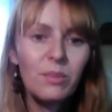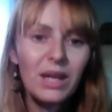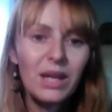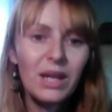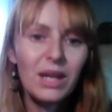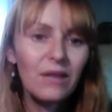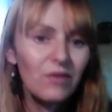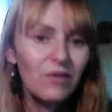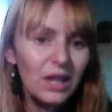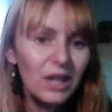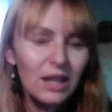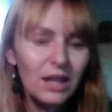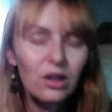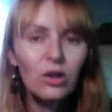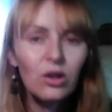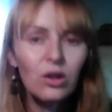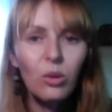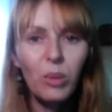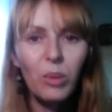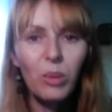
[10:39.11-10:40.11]
being
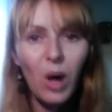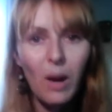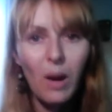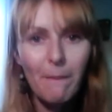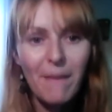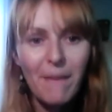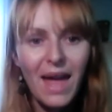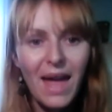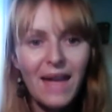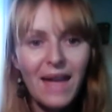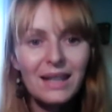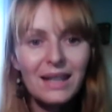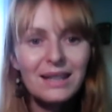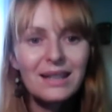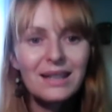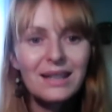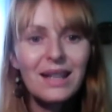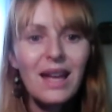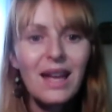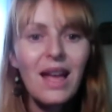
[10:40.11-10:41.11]
vegan or
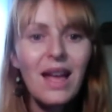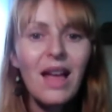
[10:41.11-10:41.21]
plant-based,